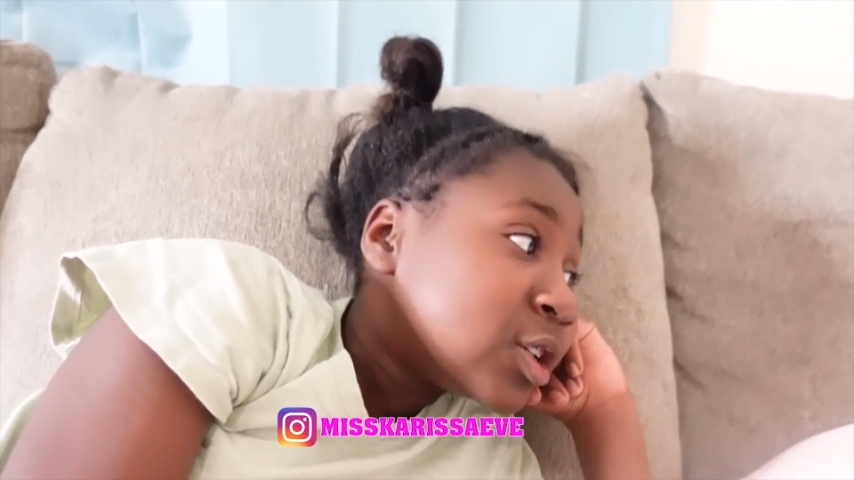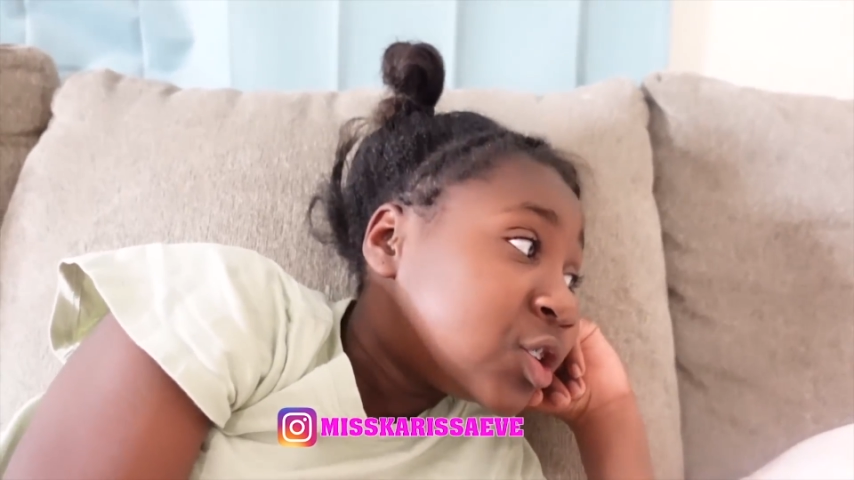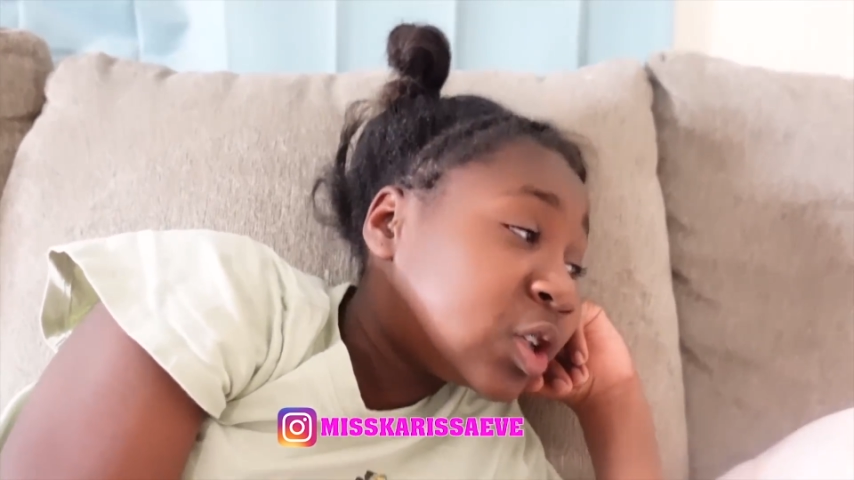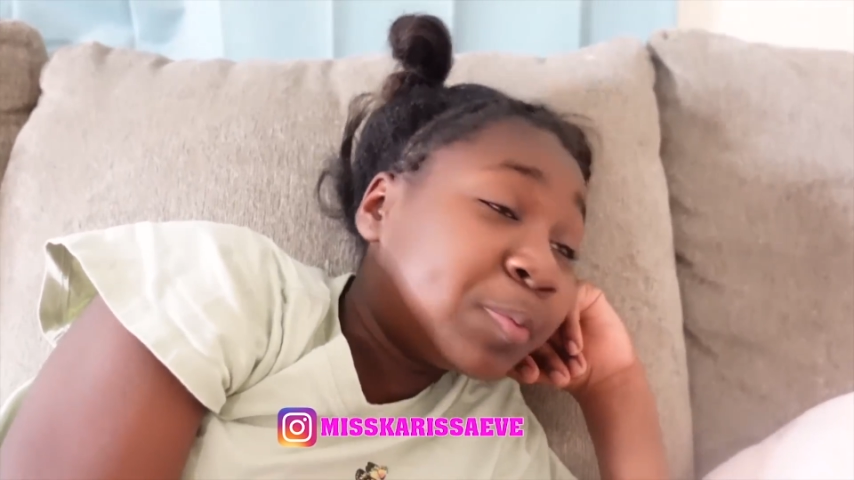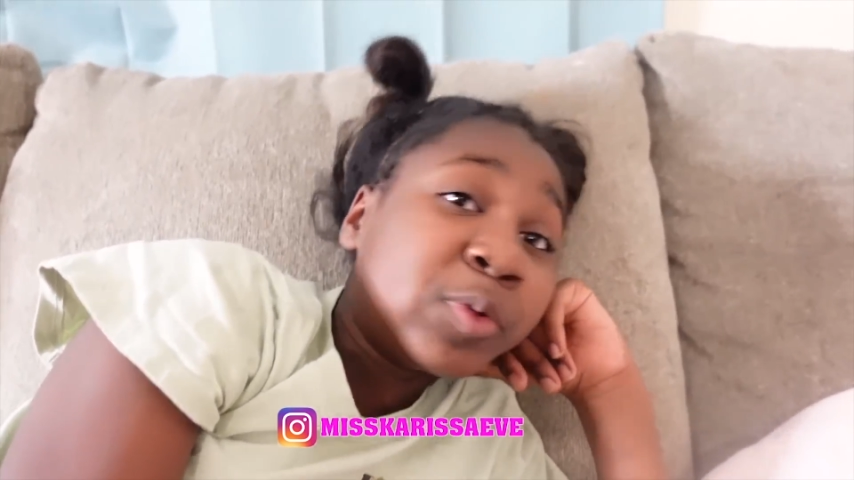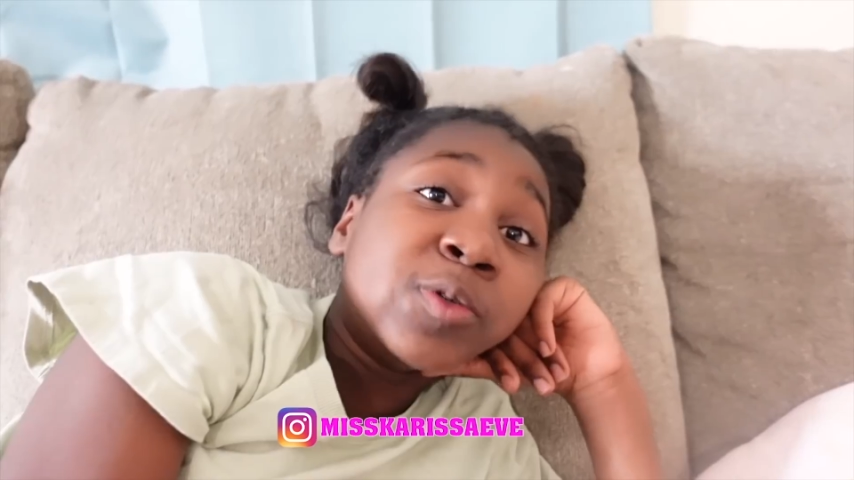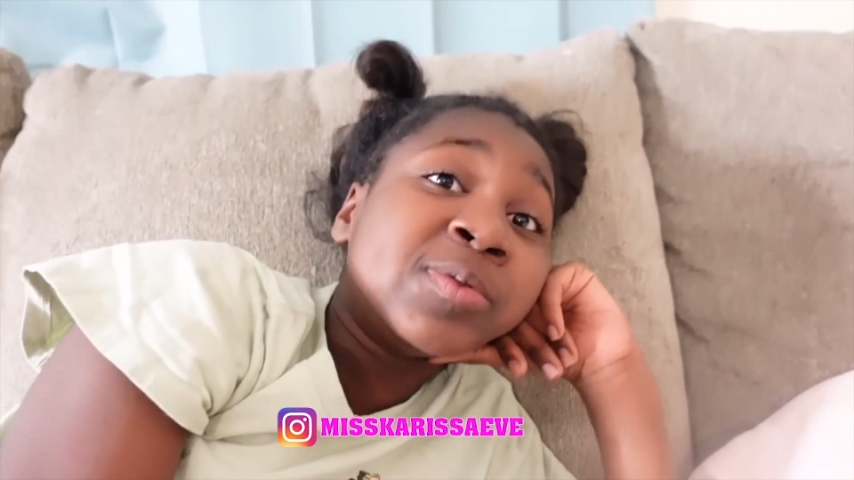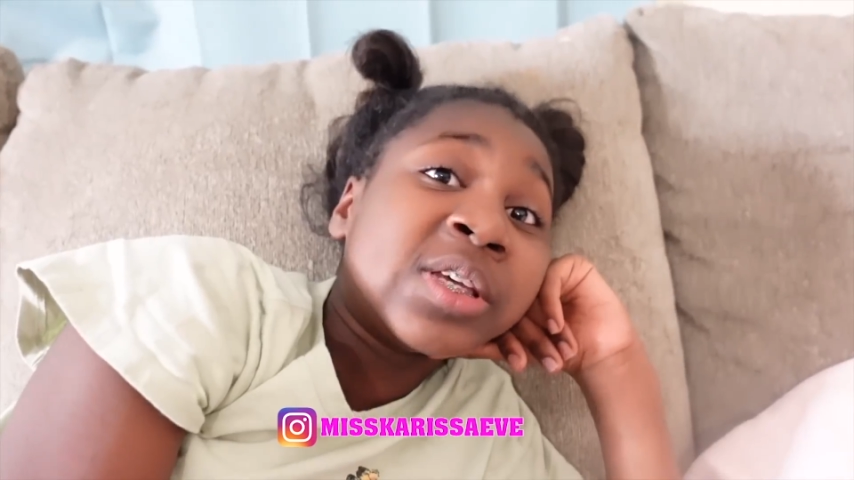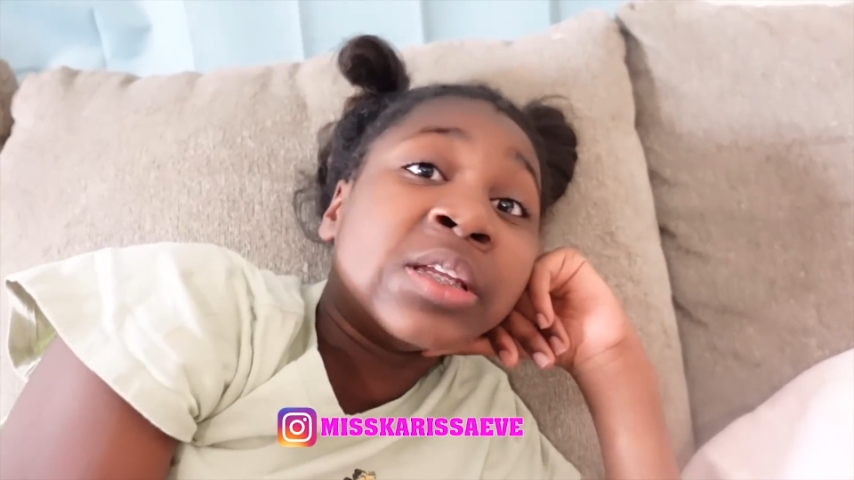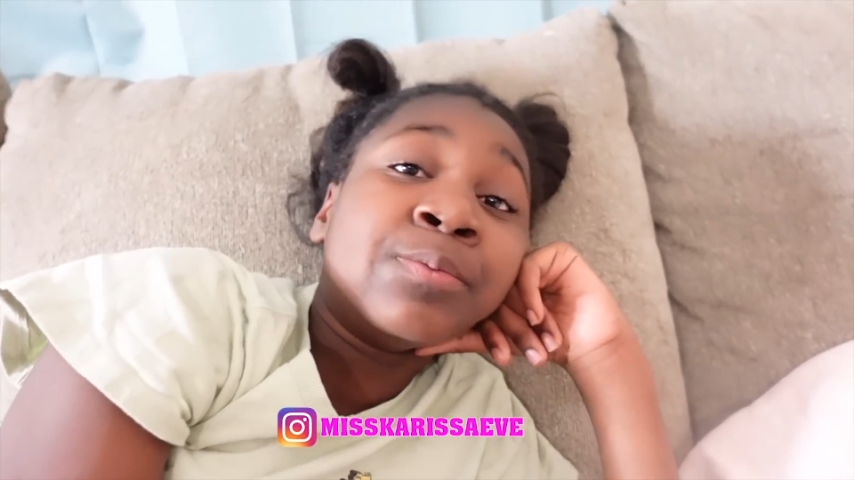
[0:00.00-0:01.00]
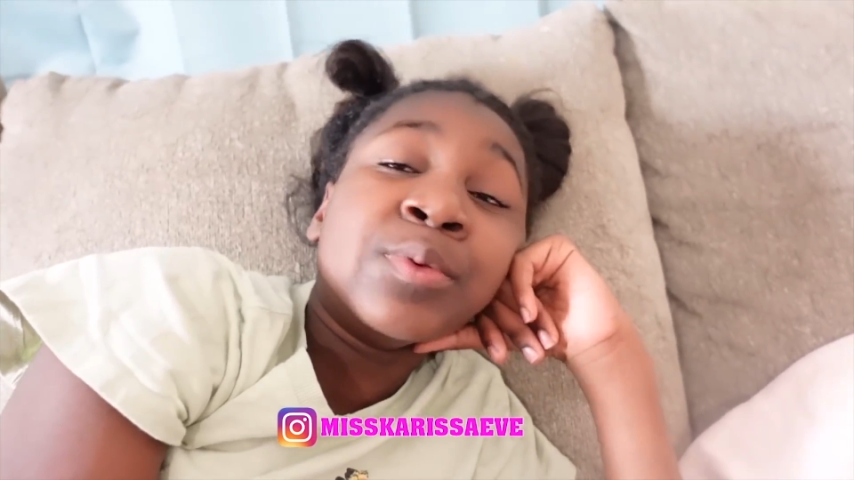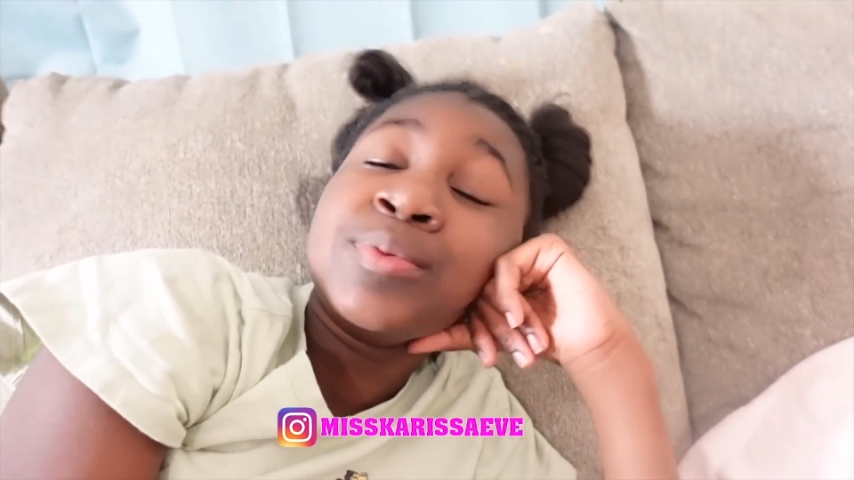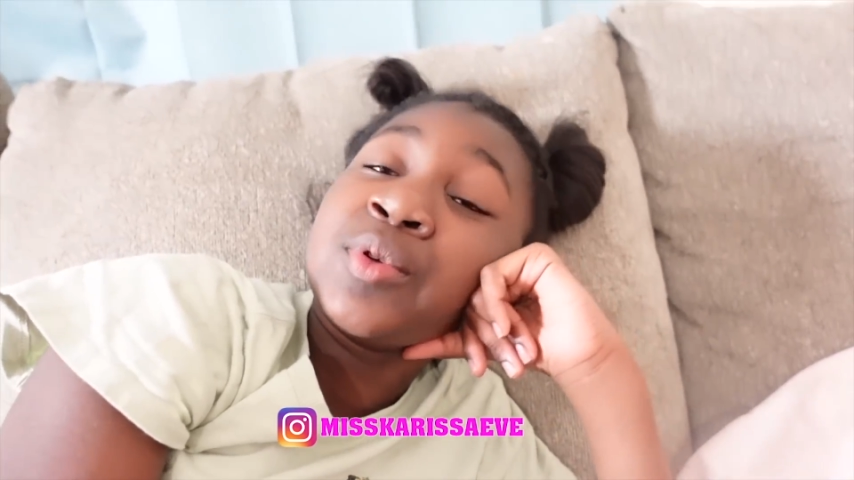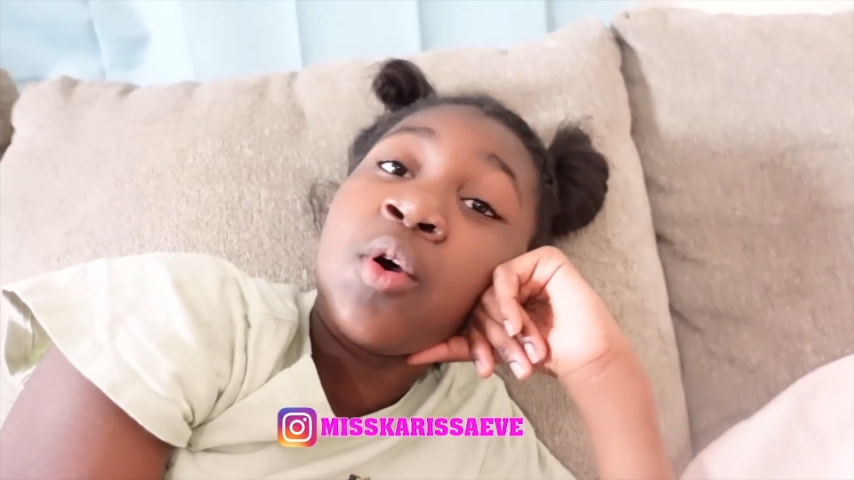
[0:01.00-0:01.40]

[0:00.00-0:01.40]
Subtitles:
she poops and the poops